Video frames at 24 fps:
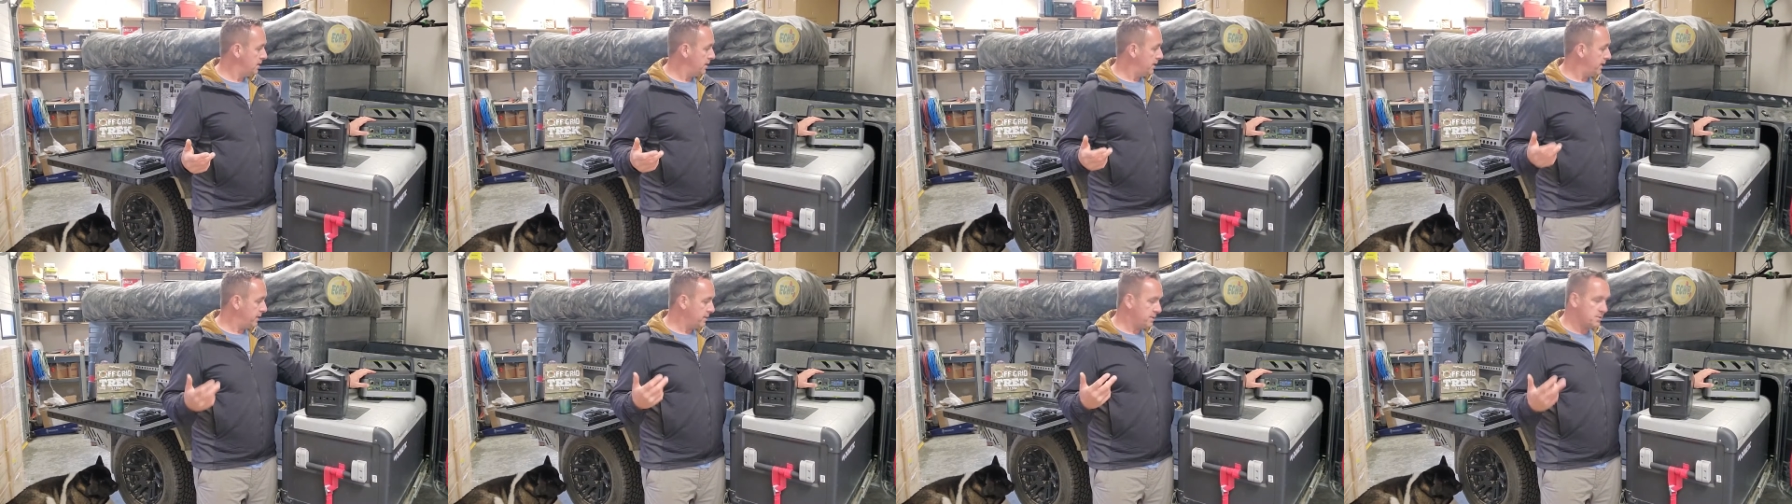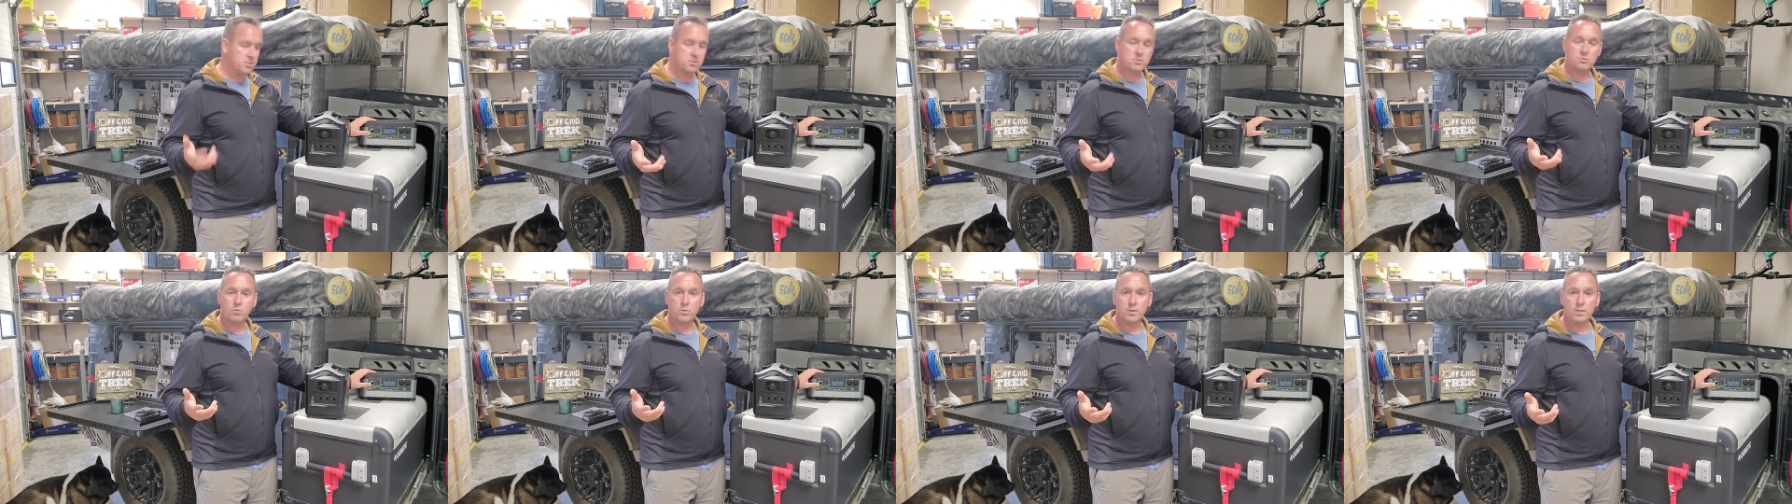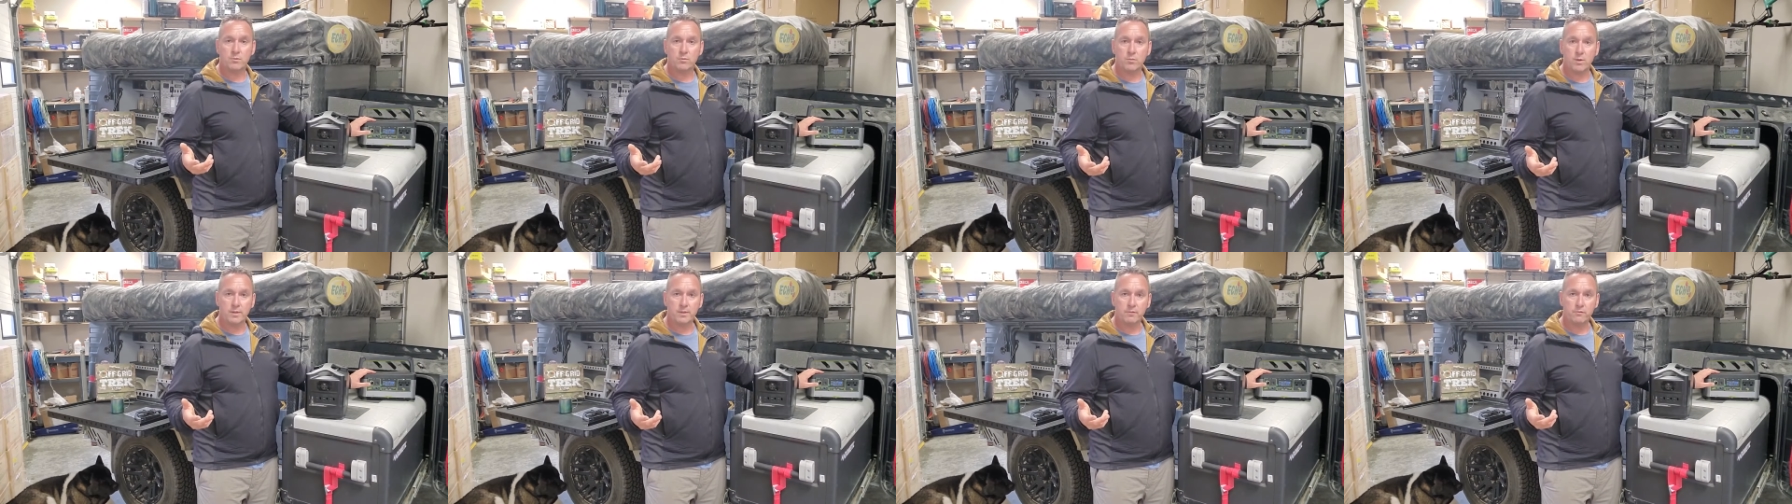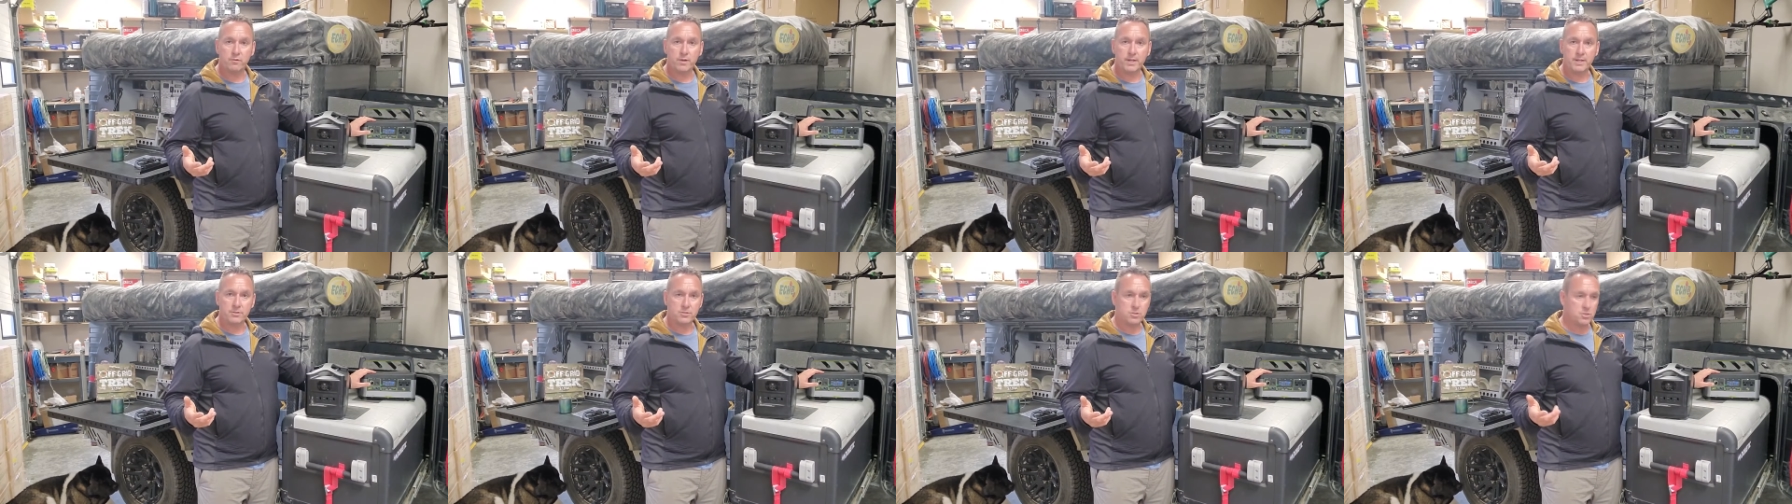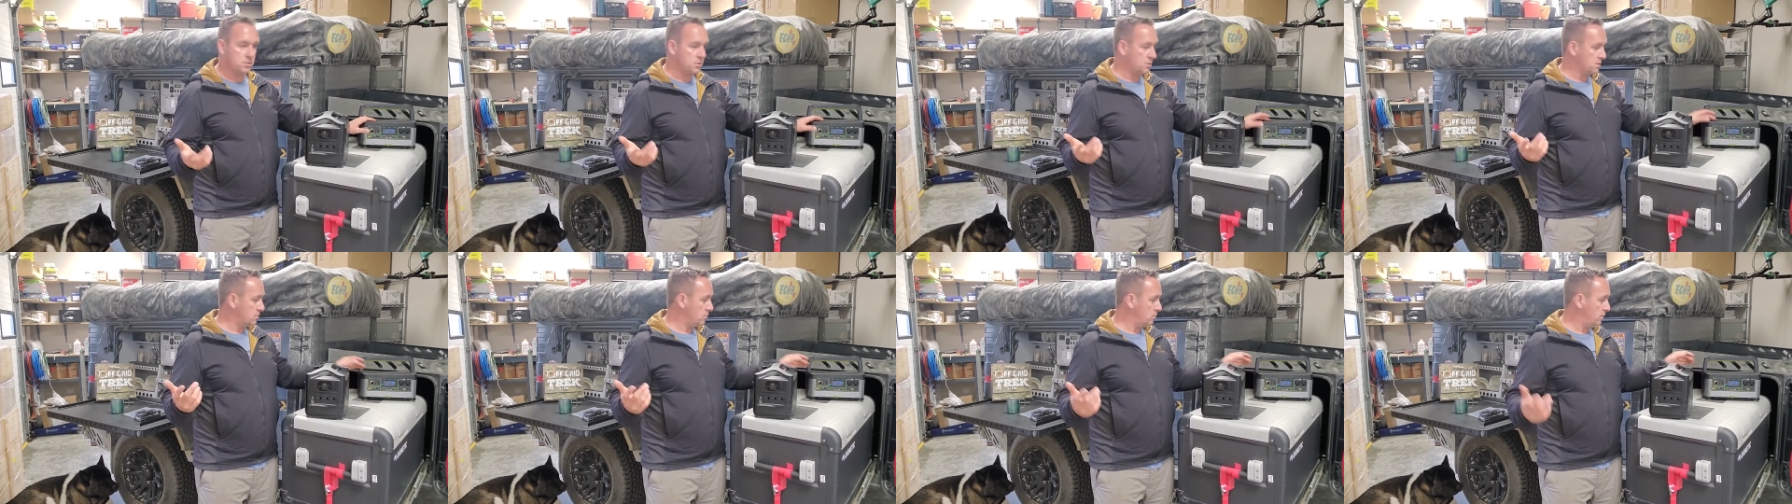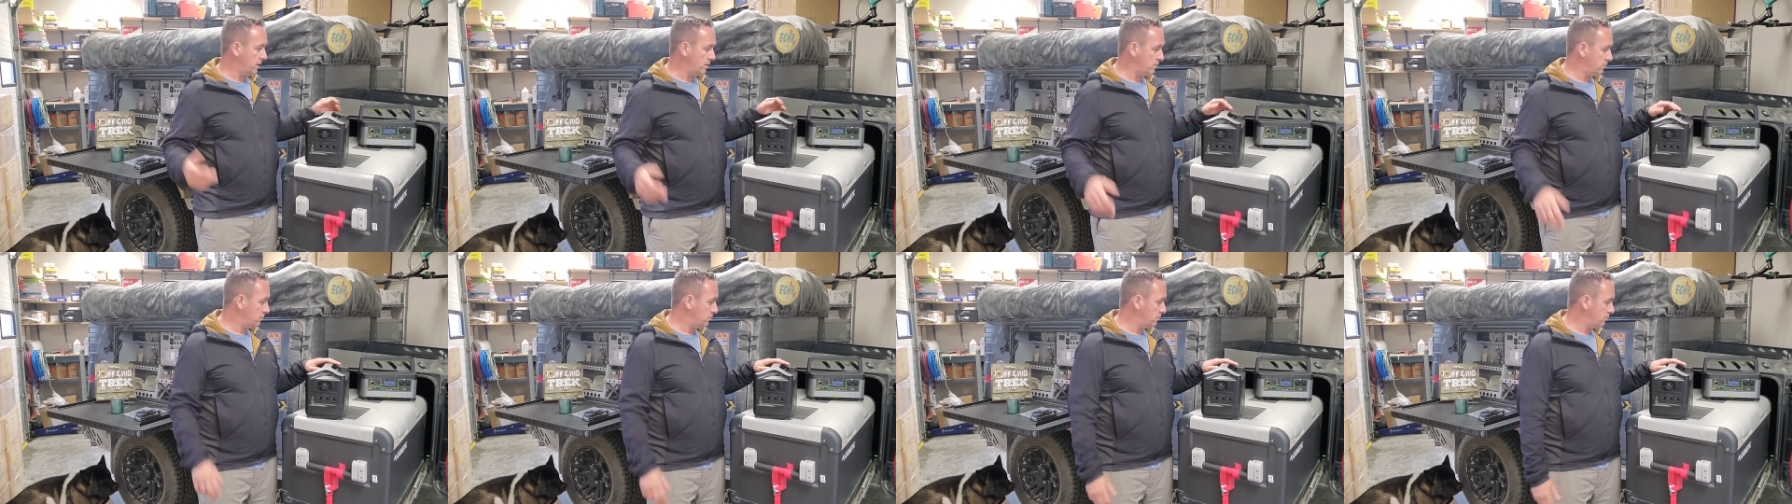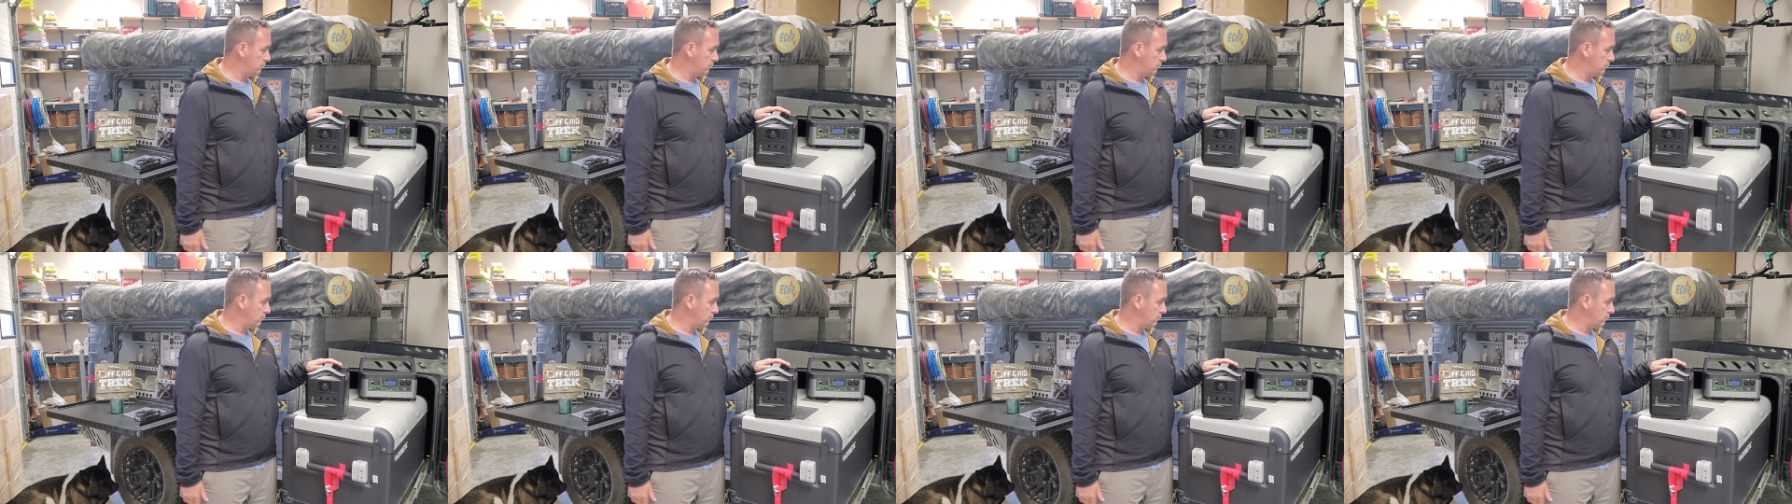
and it just wouldn't run the fridge. It just it